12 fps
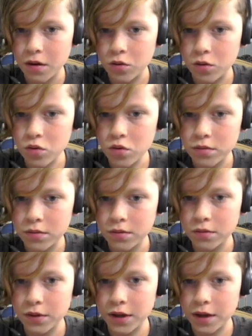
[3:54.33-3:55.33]
Ooh,
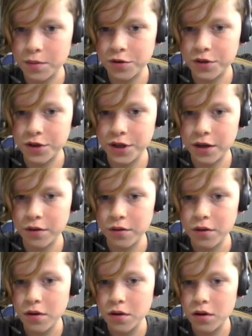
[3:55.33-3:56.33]
the game's glitching out.
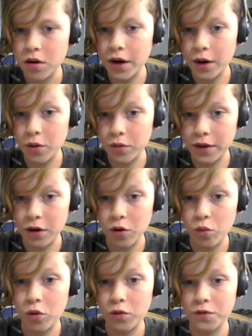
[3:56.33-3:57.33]
Okay, there are
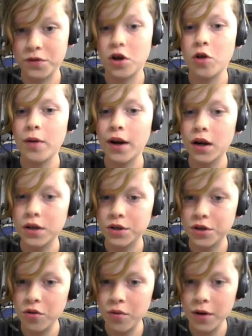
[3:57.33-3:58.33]
wolves. Oh my gosh,
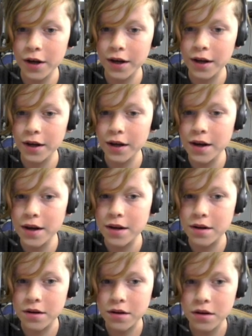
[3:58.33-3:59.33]
no way!
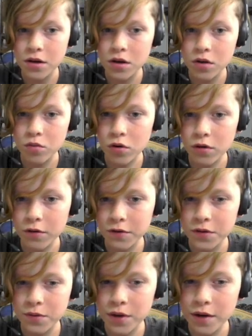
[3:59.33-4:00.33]

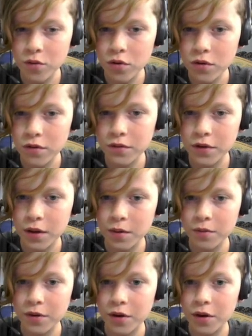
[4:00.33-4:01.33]
Wolves, we have wolves. I
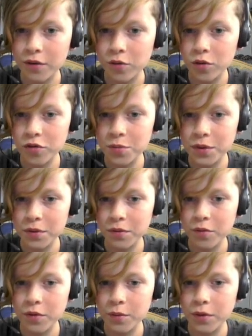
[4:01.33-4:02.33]
mean, we don't have wolves, but
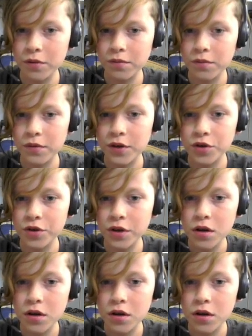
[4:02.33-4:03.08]
we will eventually.